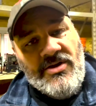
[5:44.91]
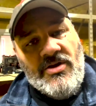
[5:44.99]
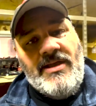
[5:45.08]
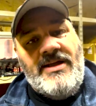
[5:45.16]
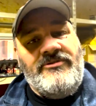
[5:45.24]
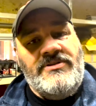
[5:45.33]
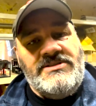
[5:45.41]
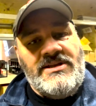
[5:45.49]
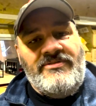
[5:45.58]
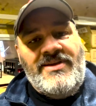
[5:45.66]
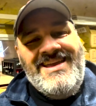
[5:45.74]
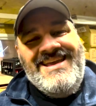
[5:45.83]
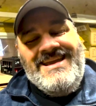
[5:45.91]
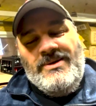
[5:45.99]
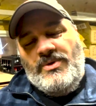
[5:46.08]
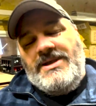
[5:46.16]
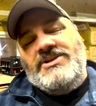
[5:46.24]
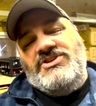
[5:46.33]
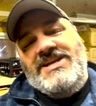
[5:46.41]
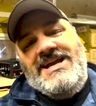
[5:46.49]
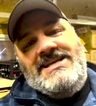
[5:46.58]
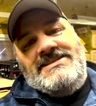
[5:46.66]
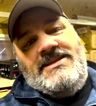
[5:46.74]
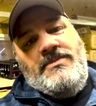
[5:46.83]
and all that fun stuff, and we'll catch you
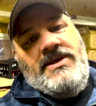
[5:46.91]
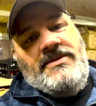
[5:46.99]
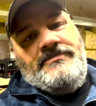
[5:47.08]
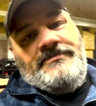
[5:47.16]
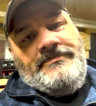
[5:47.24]
guys in a bit.